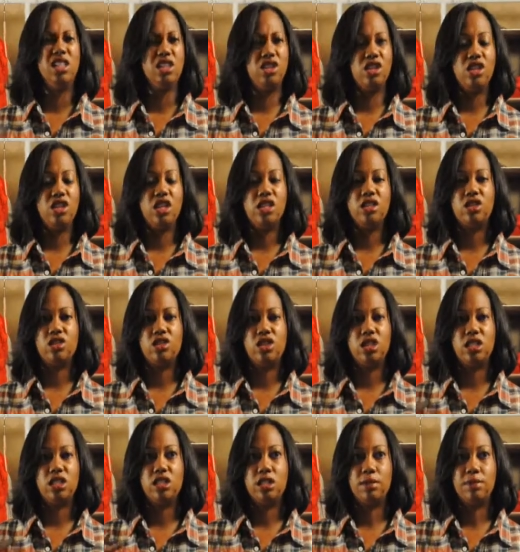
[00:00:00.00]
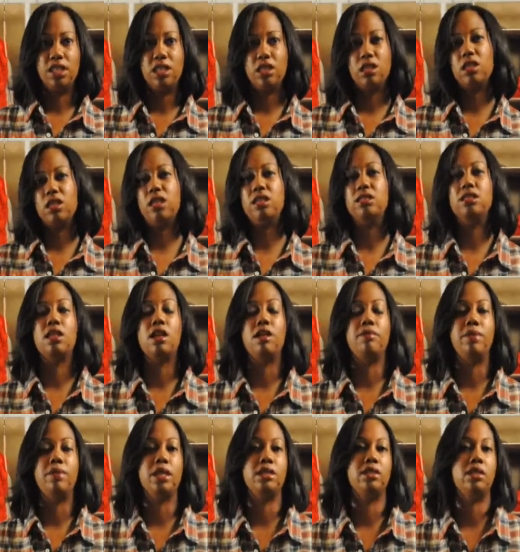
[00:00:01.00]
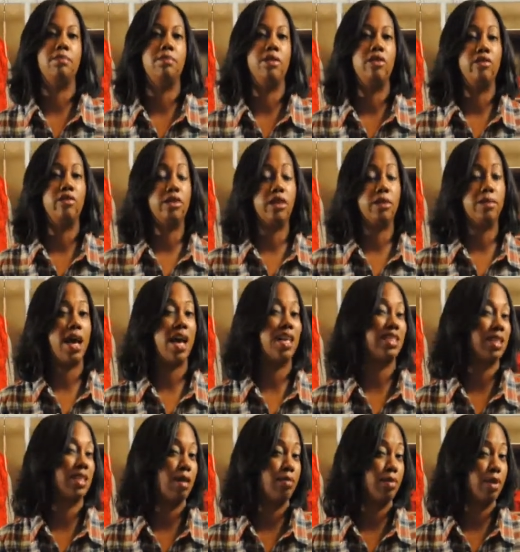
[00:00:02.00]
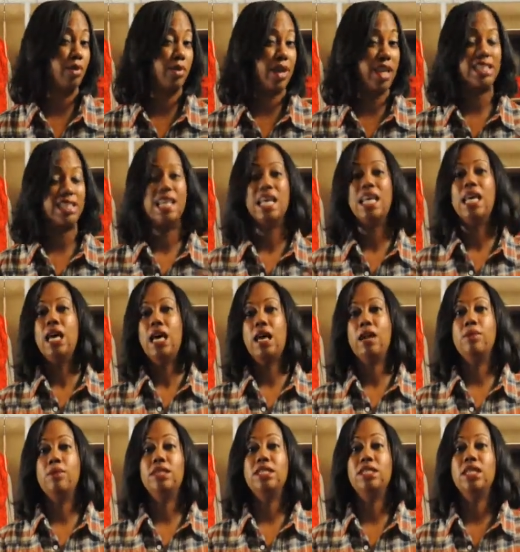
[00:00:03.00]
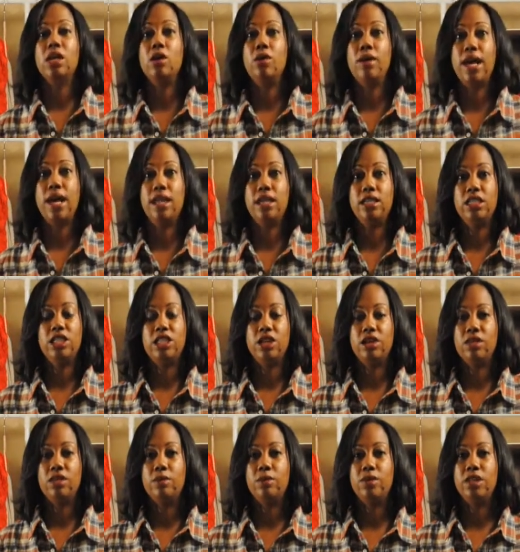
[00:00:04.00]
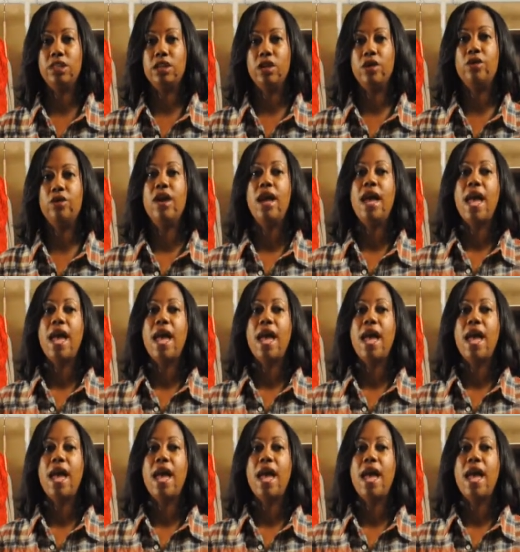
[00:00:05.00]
So these are just some of the things that I picked up over the past couple of weeks and I wanted to go ahead and share them with you.